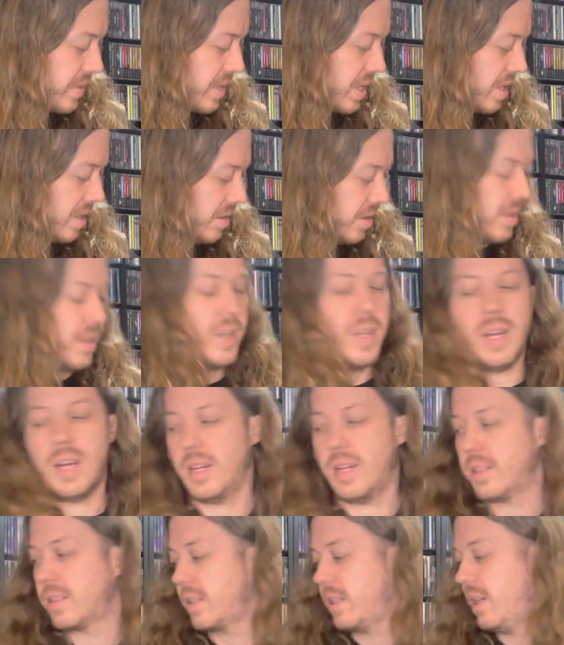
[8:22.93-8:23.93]
along
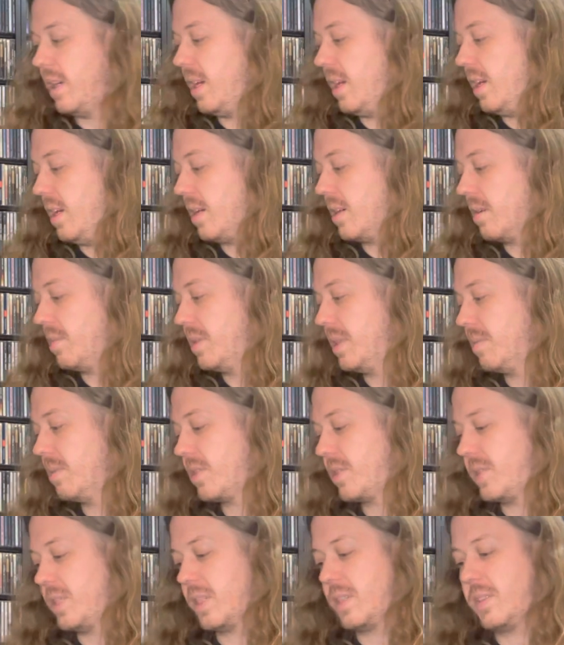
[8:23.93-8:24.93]
that. Okay, come at number
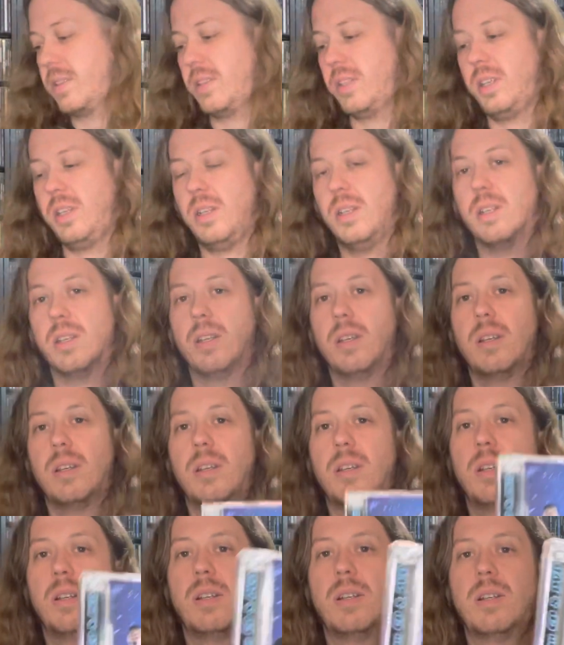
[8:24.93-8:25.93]
16,
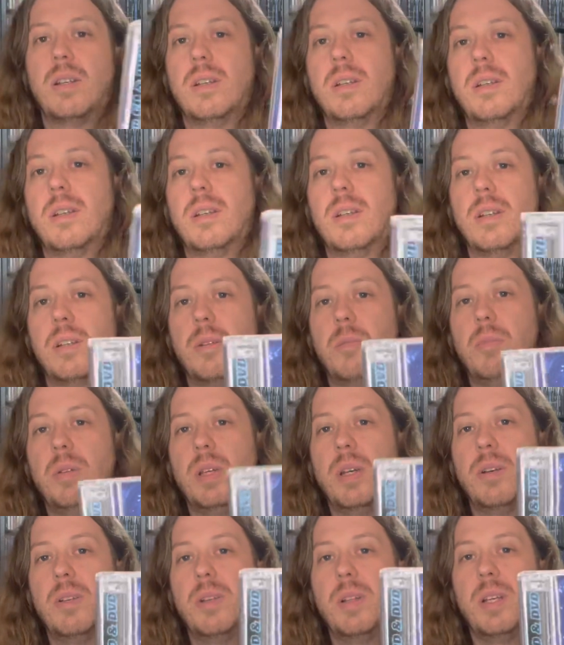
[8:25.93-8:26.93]

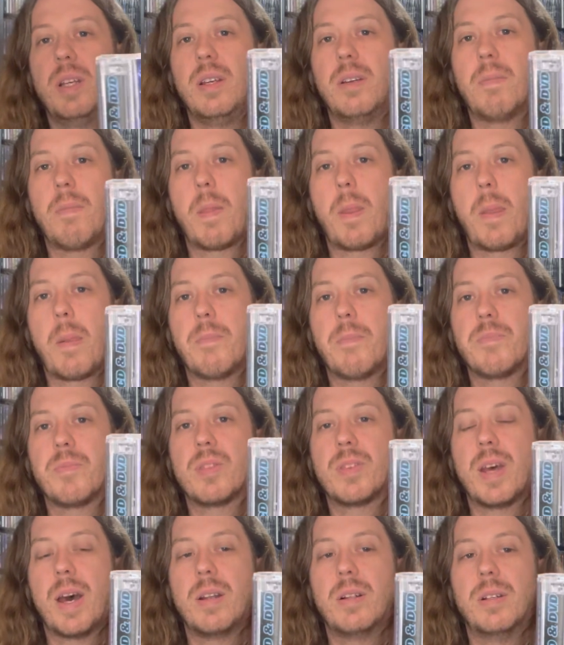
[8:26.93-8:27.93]
POD,
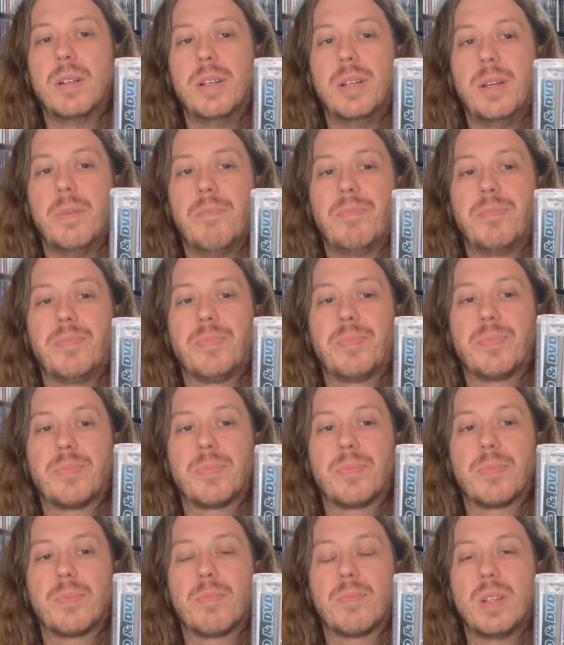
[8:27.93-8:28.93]
Satellite.
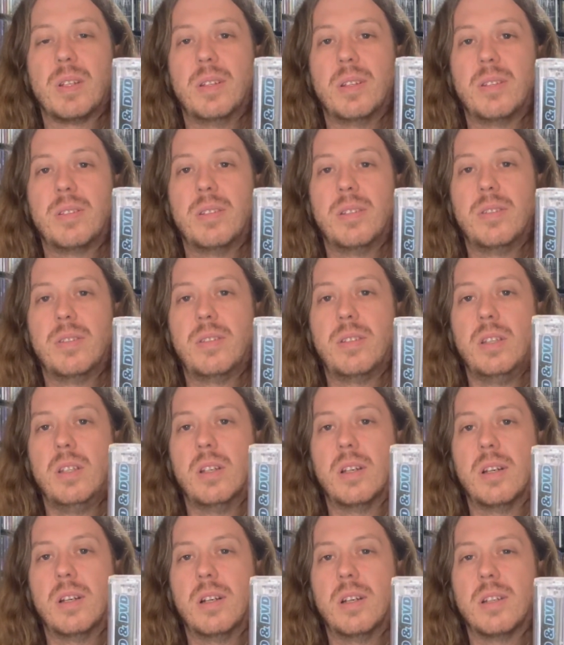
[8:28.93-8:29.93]
This is
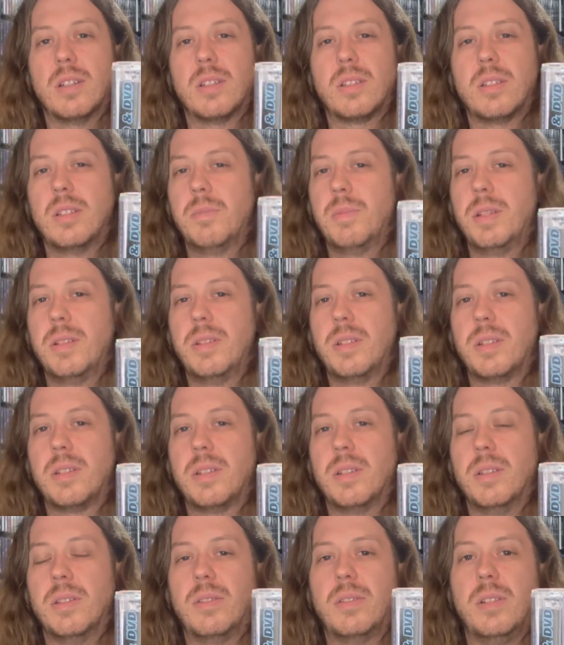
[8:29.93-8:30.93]
the uh, limited
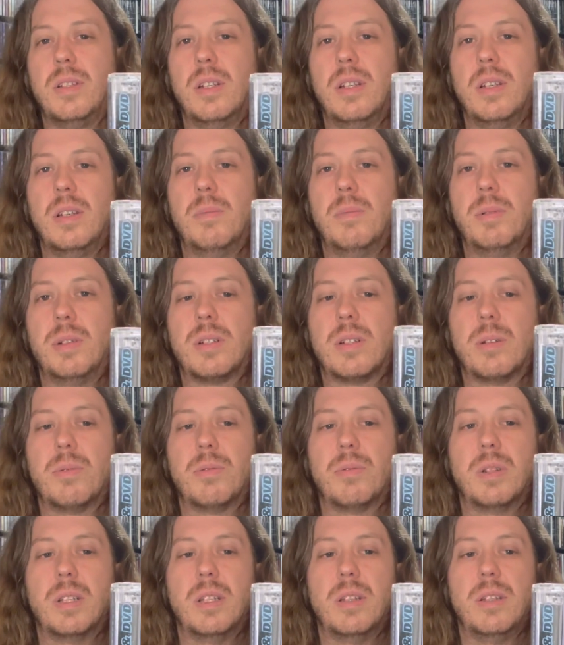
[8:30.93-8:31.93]
edition CD, which
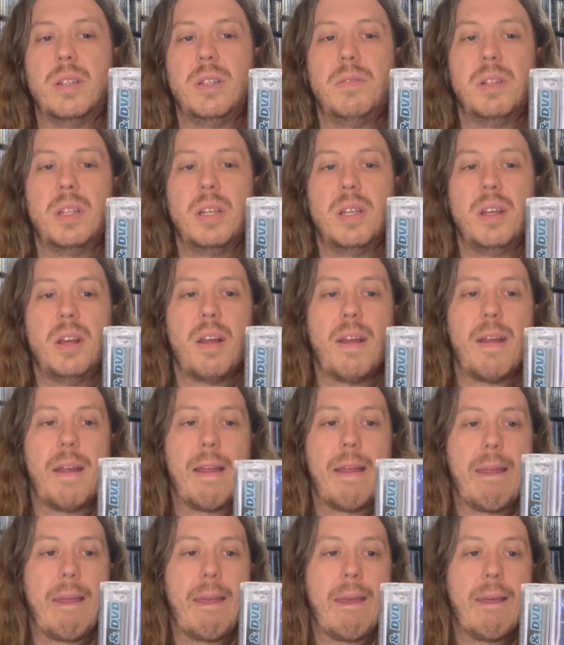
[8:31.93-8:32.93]
comes with a DVD.
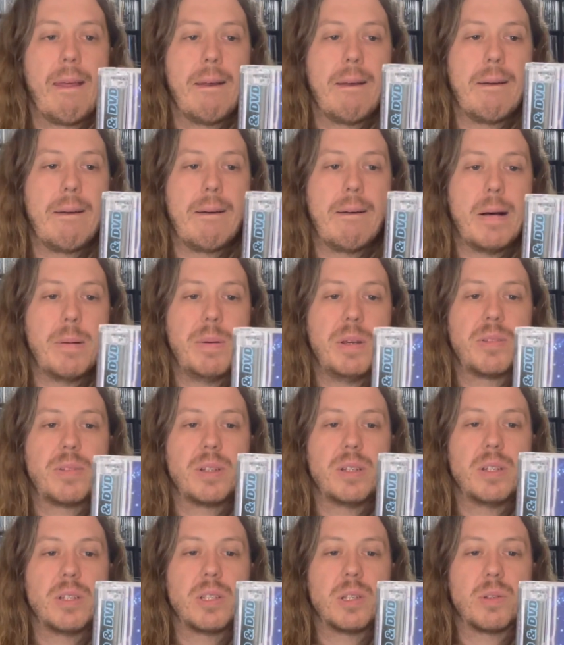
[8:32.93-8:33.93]
Uh,
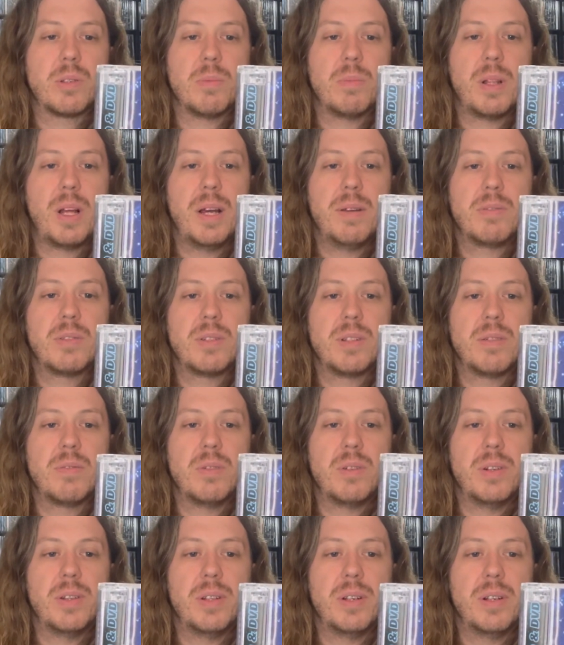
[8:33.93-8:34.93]
basically, it's just some live stuff
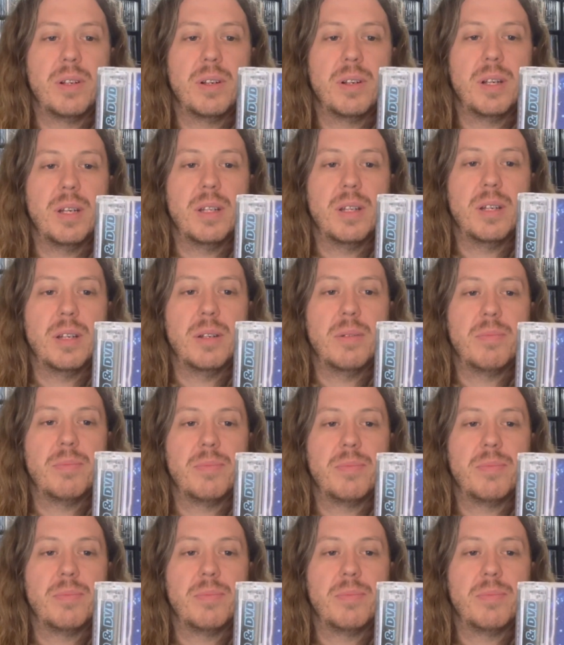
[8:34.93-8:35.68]
on there and uh,